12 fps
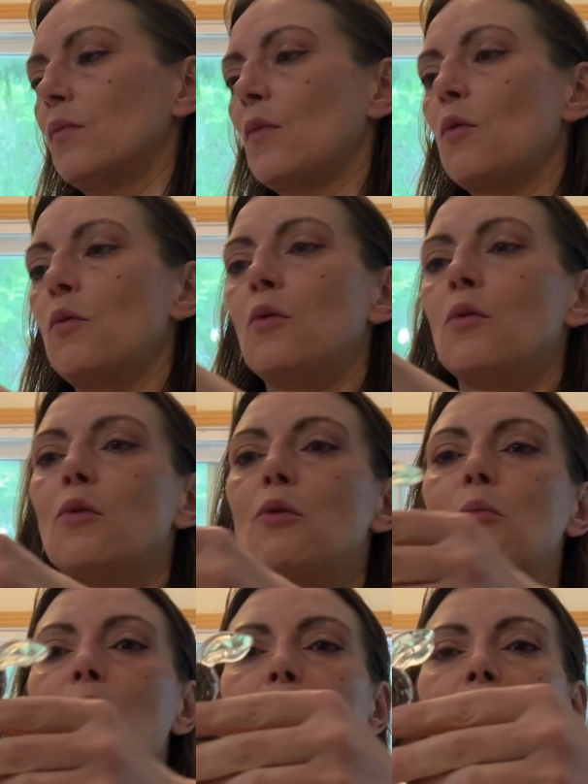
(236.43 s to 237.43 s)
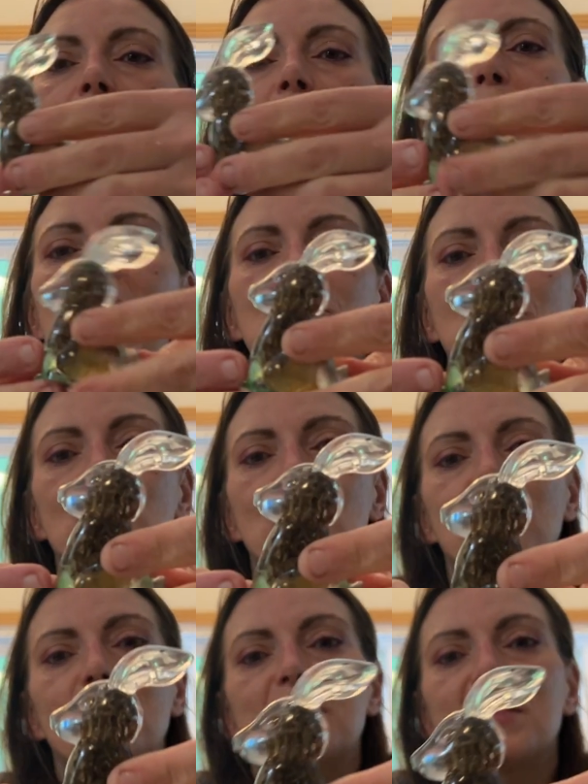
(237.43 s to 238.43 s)
Oh, morel
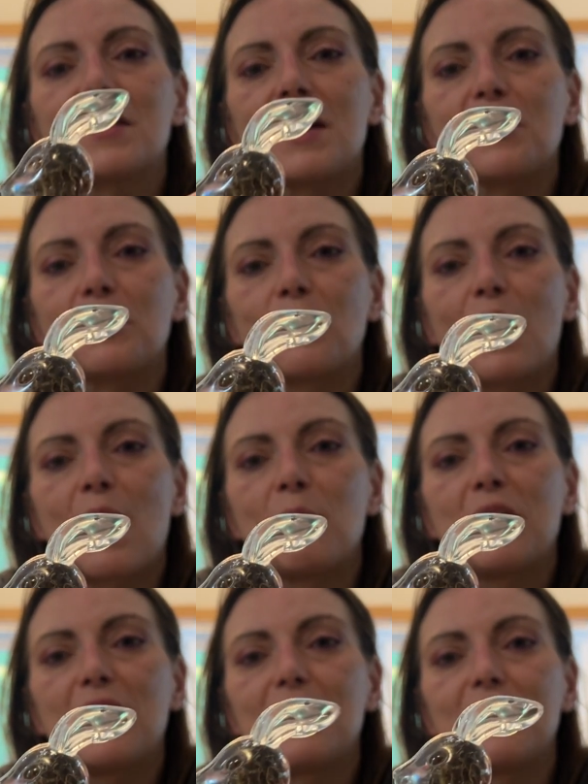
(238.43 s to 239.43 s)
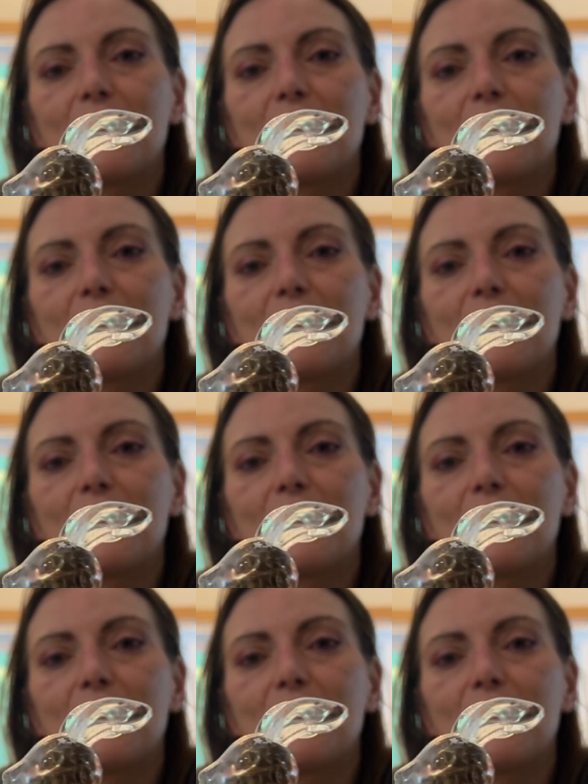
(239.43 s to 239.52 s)
mushroom inside a rabbit.